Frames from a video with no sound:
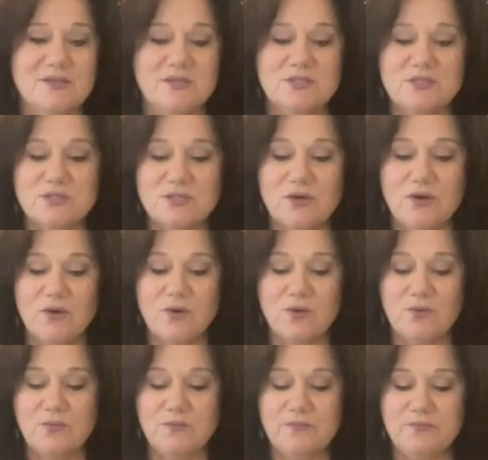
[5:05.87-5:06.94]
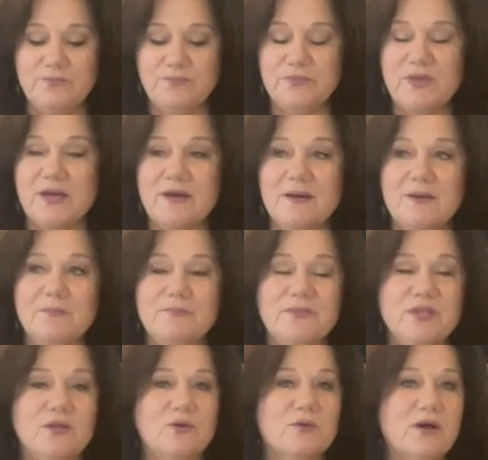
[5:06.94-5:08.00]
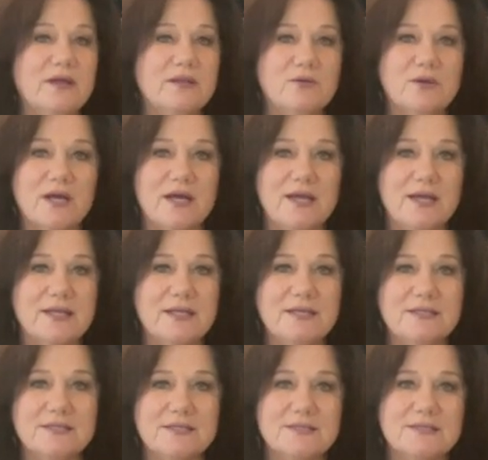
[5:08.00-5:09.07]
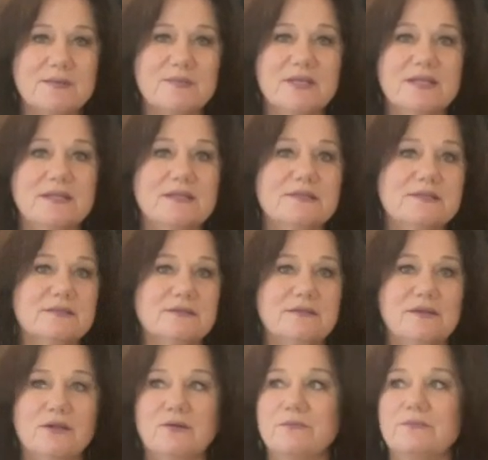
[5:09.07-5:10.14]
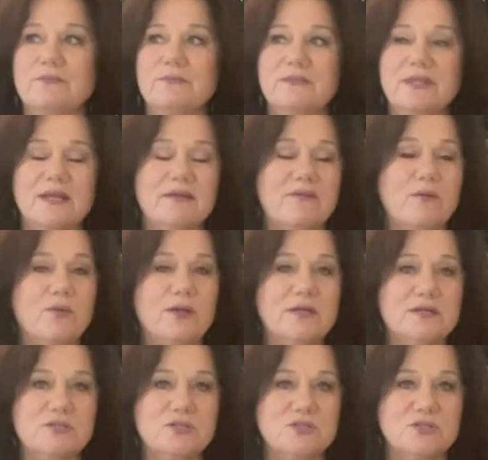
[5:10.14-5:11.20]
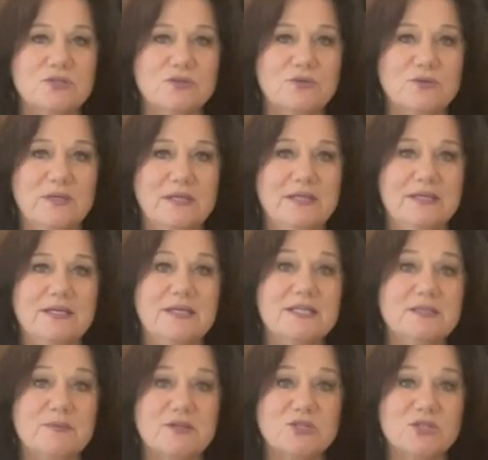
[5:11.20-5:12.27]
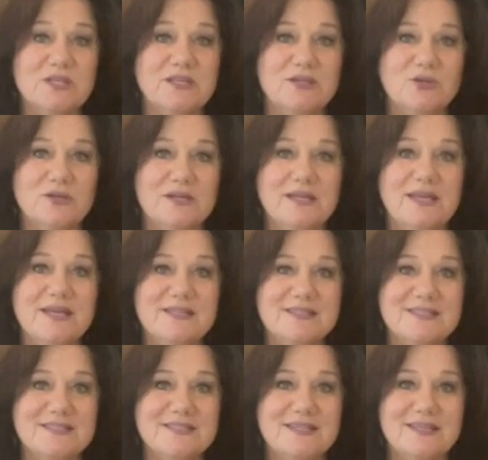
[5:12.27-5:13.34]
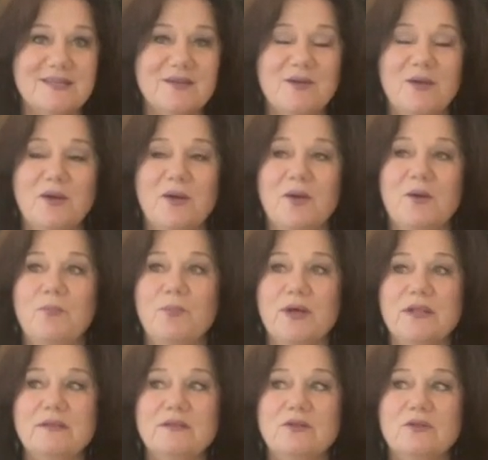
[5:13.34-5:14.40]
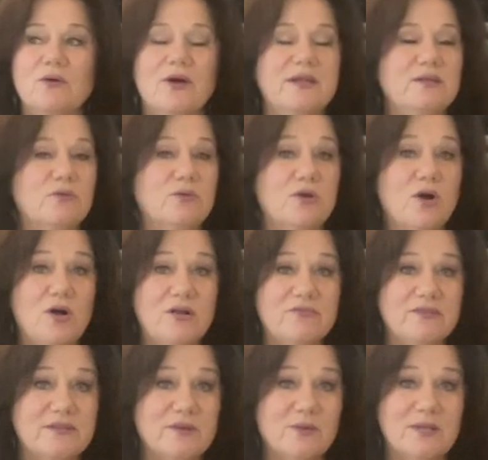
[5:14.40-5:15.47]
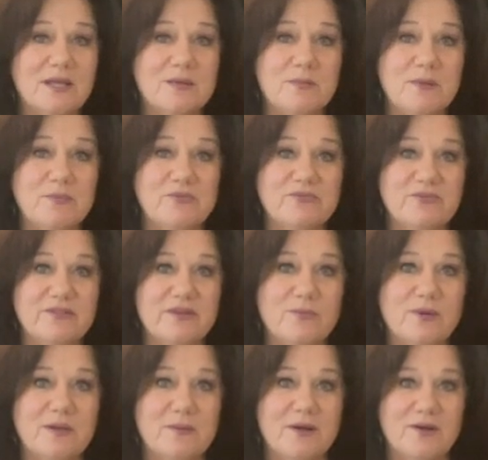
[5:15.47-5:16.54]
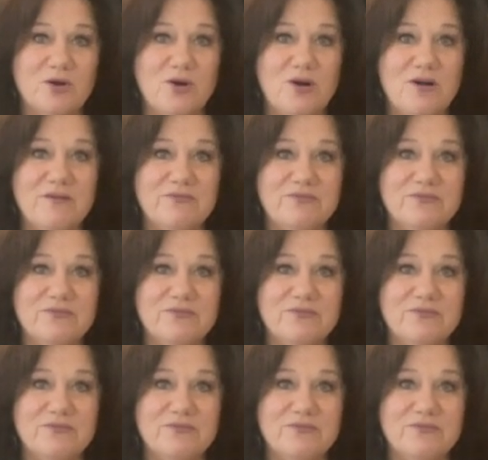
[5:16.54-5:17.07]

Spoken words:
So, you know, I know kayaking isn't something that's, you know, that everyone could just do, especially here in Kansas City. But, you know, I know golf. I know a lot of people feel that way about golf.